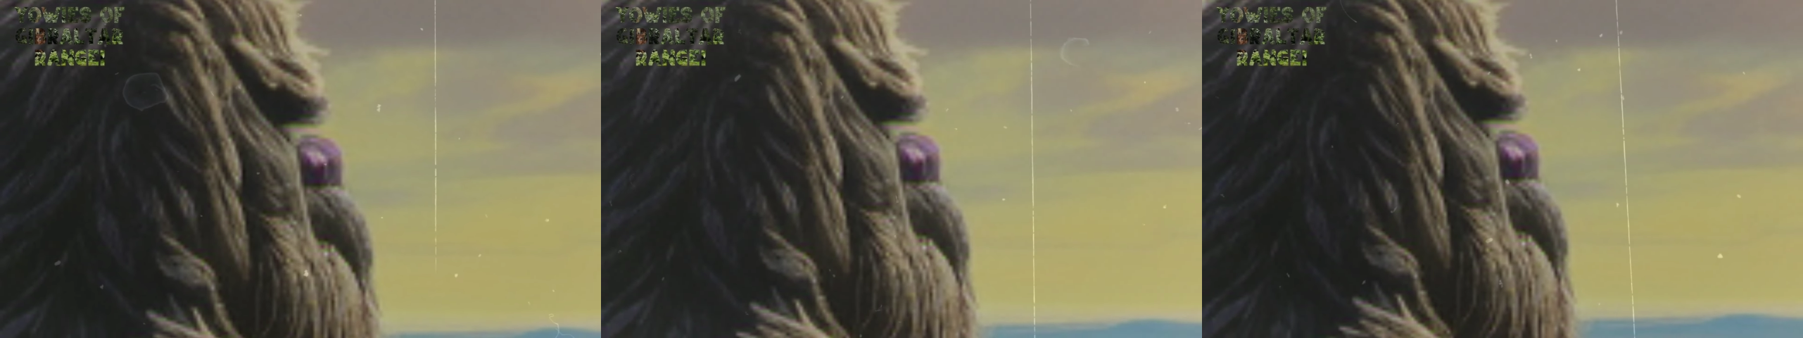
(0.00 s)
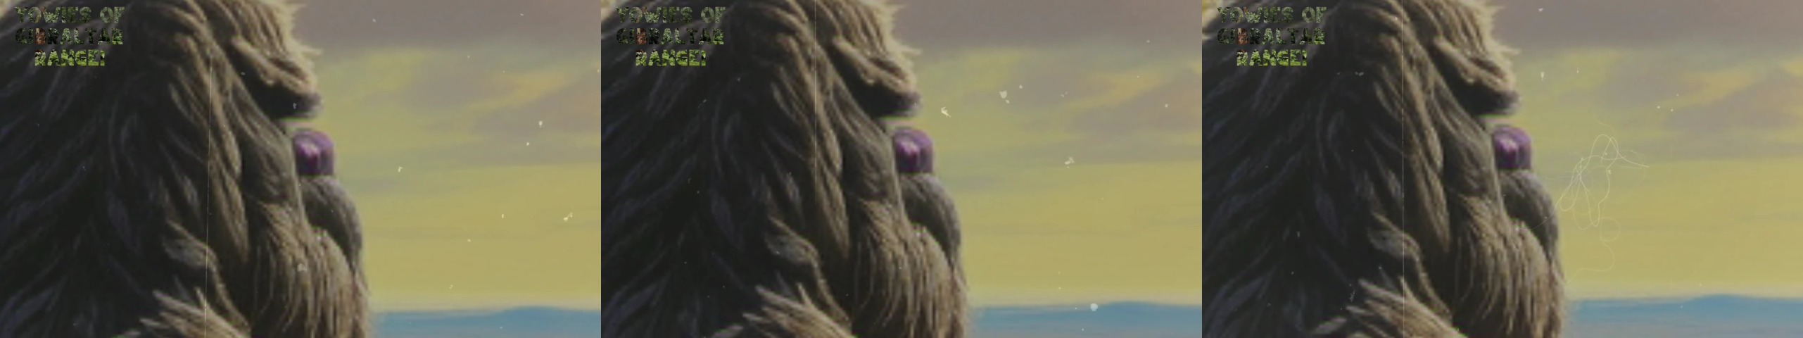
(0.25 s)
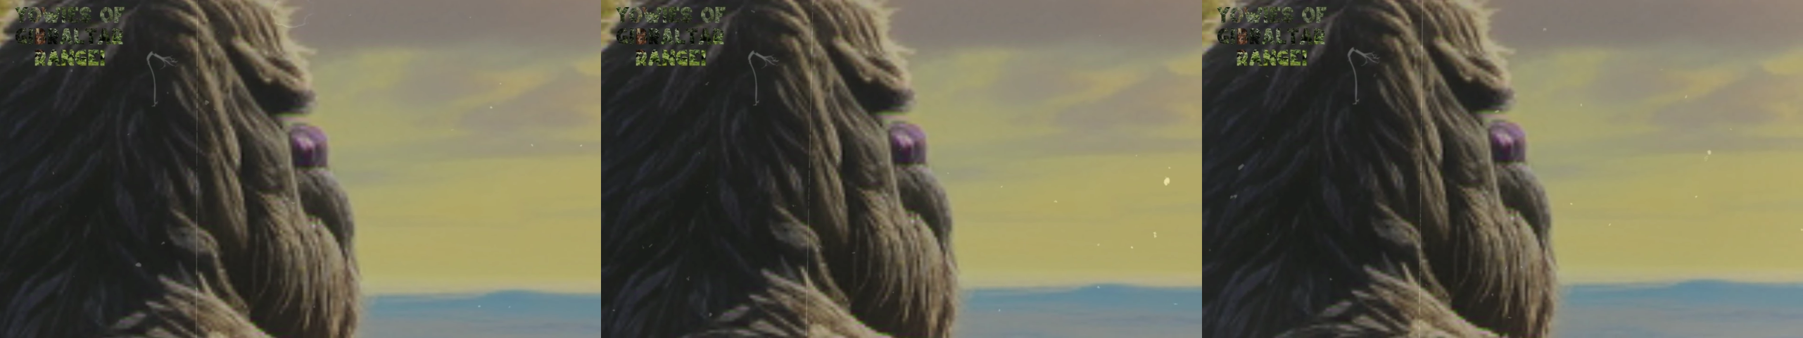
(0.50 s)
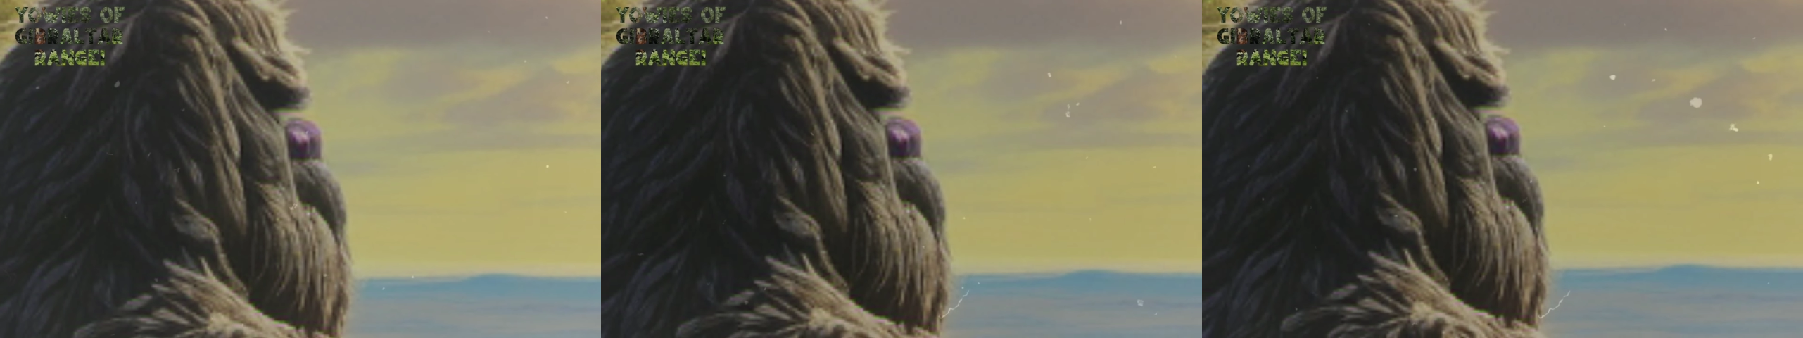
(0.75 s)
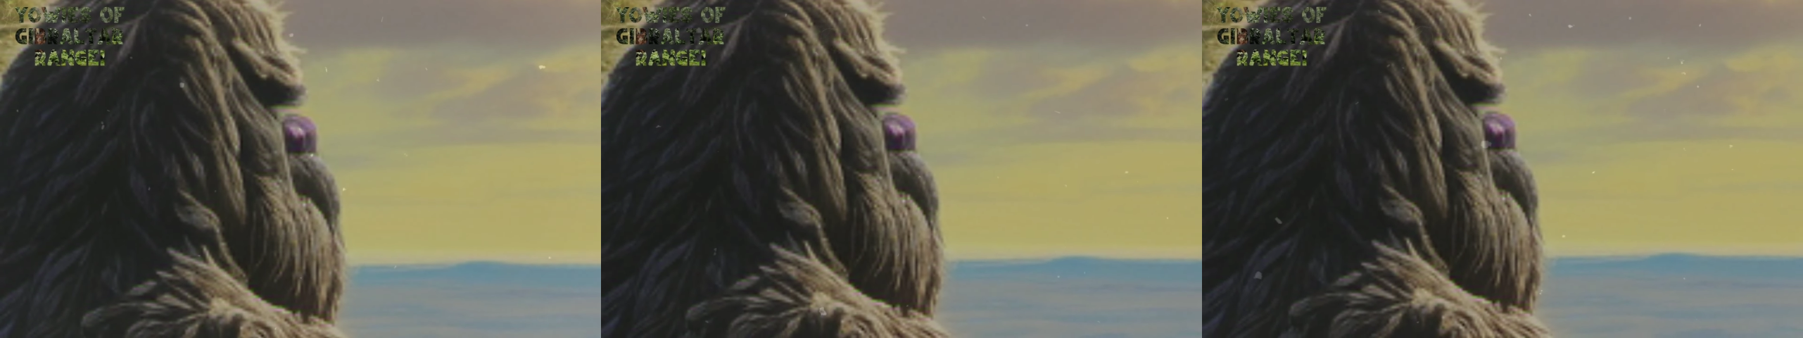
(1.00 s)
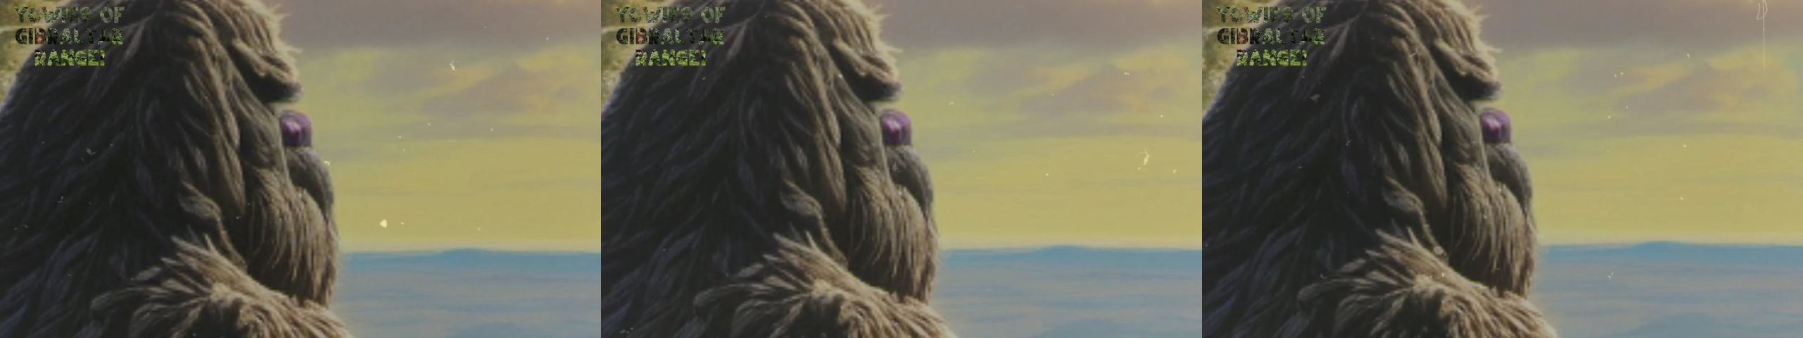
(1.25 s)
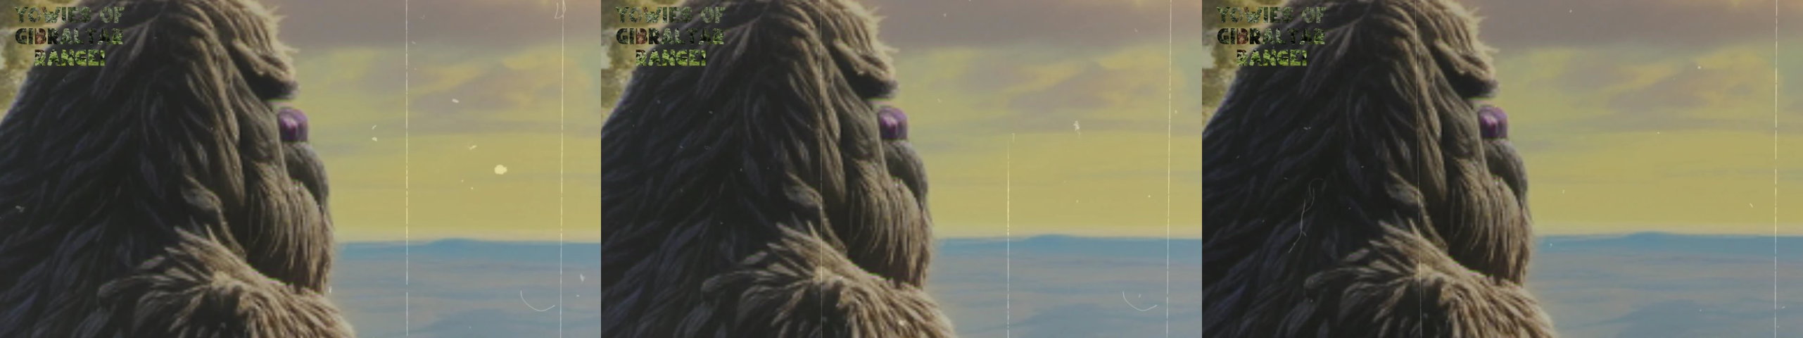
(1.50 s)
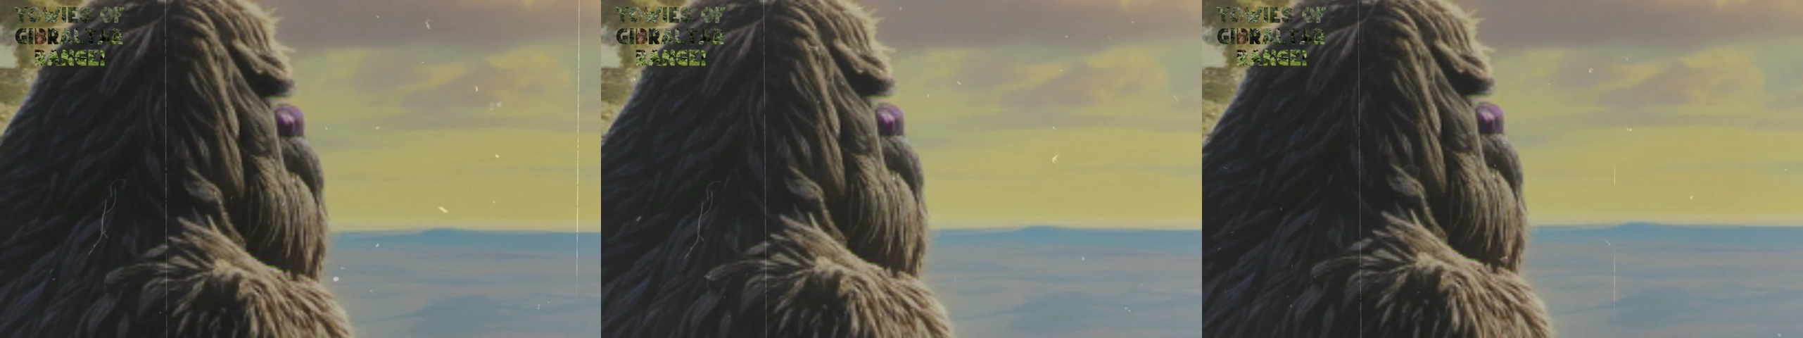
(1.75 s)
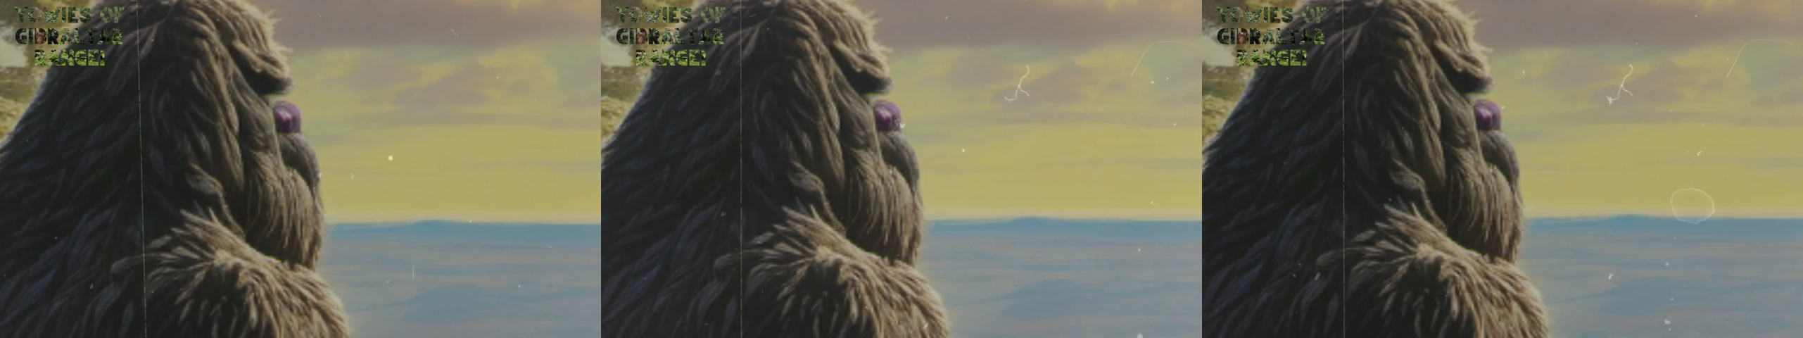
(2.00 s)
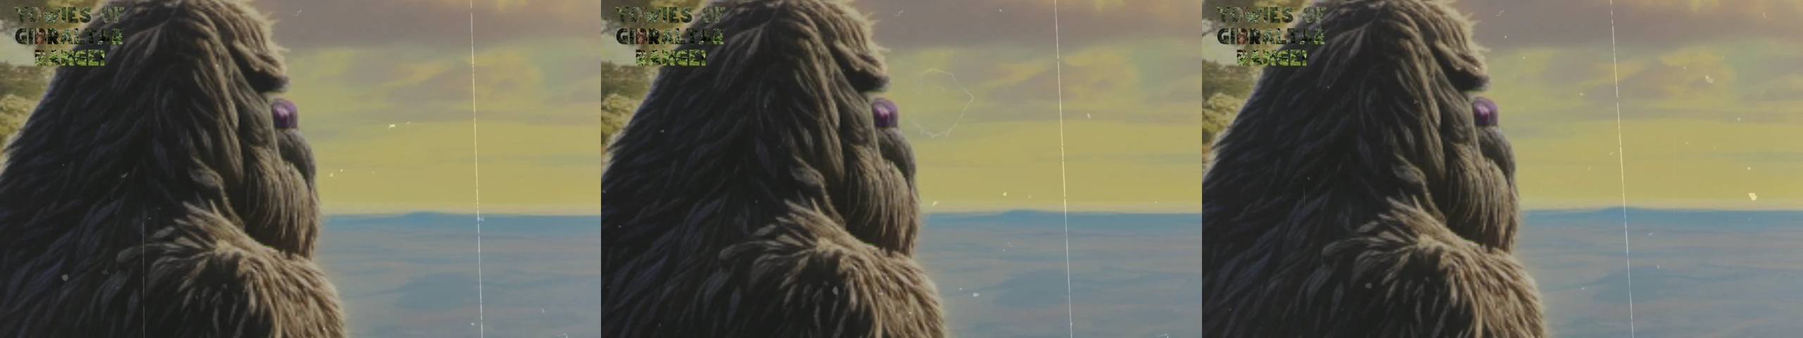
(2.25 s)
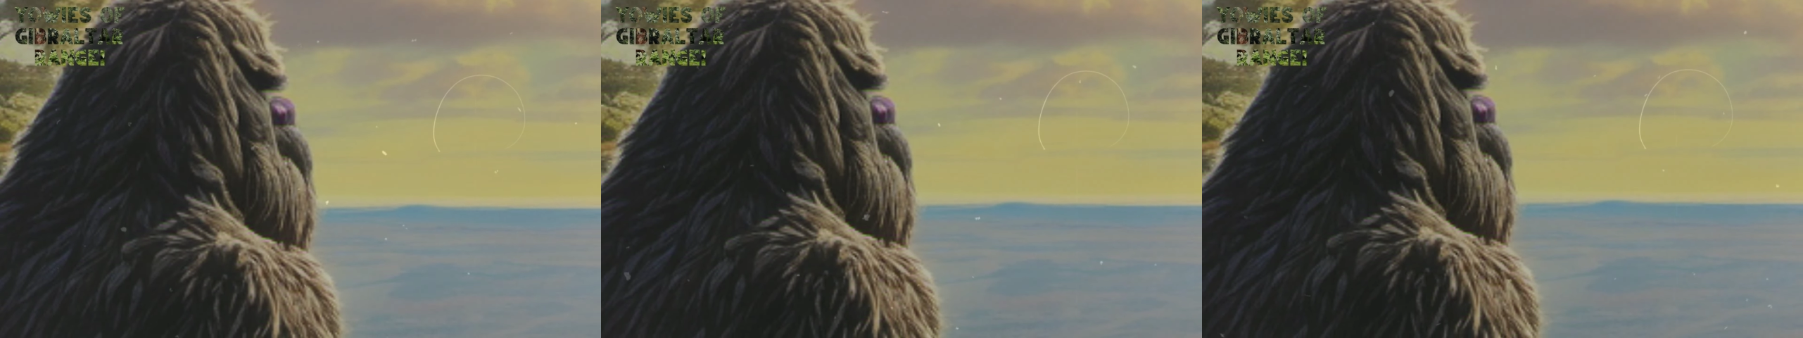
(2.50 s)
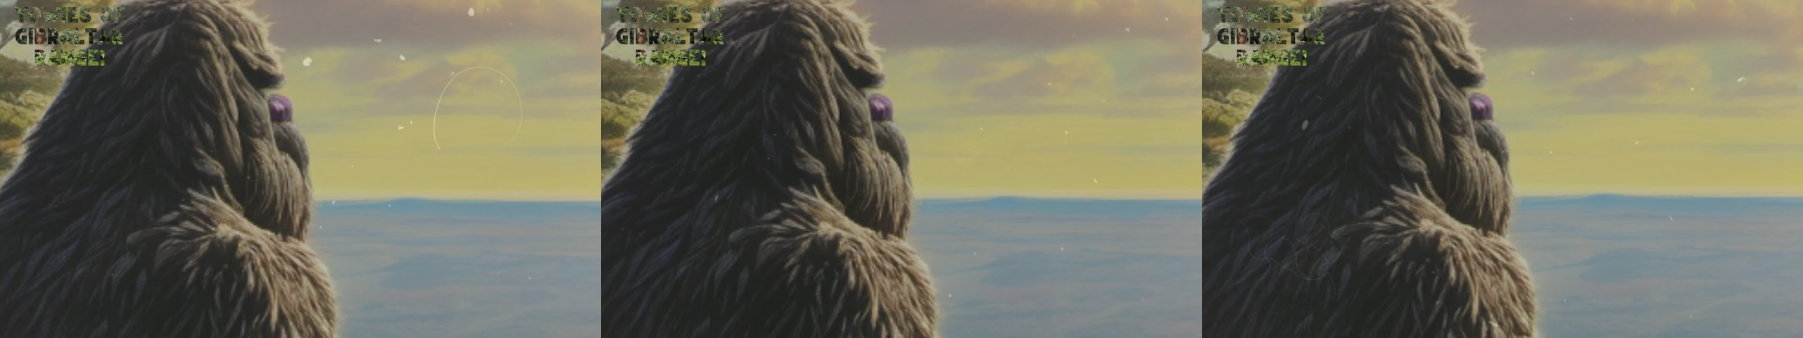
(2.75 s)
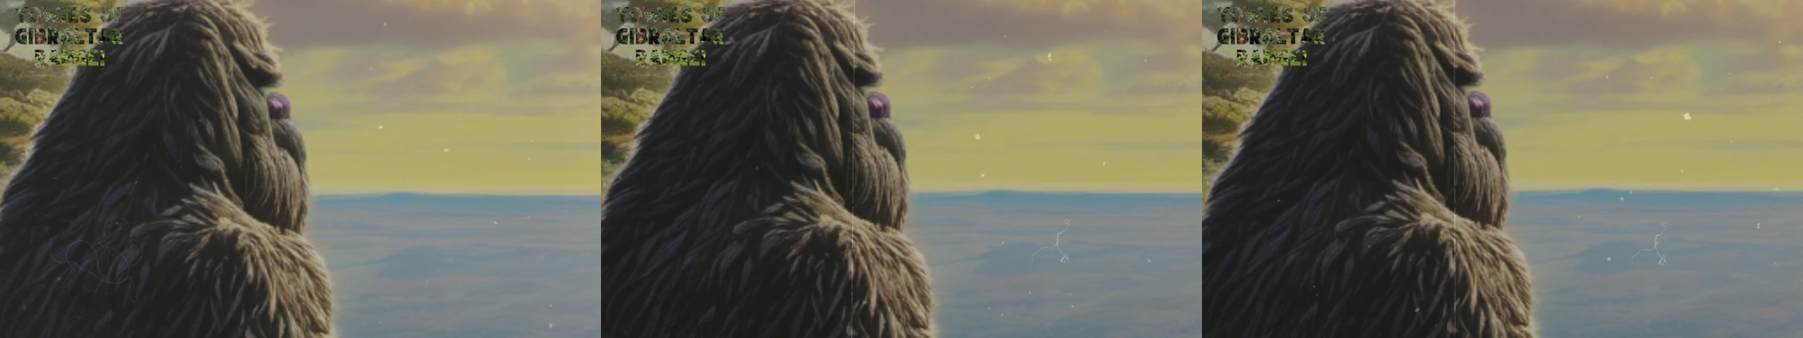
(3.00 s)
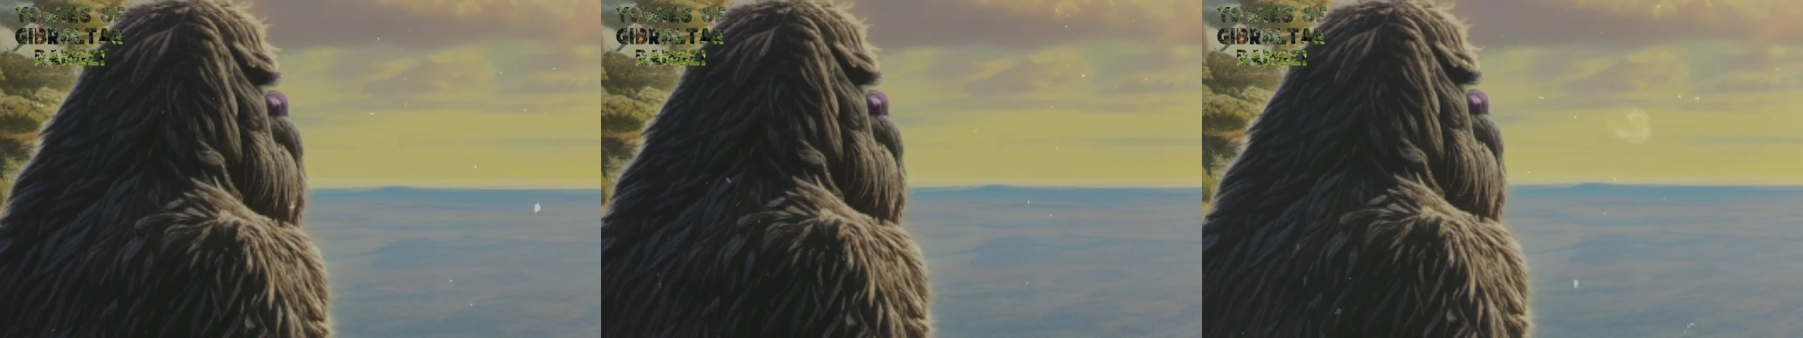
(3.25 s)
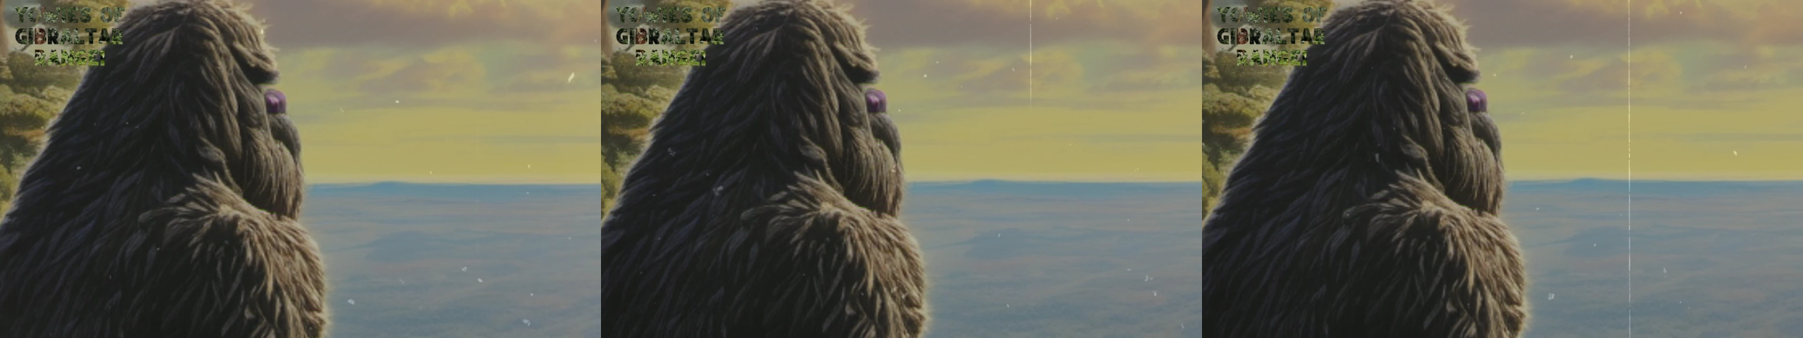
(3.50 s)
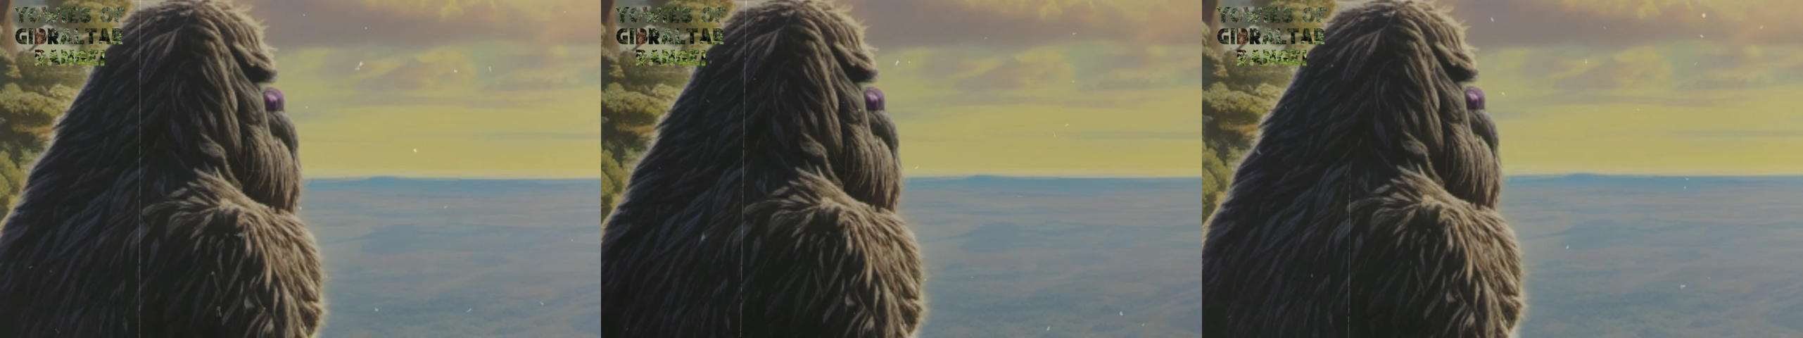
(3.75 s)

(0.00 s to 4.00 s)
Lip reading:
[unreadable: no face in view]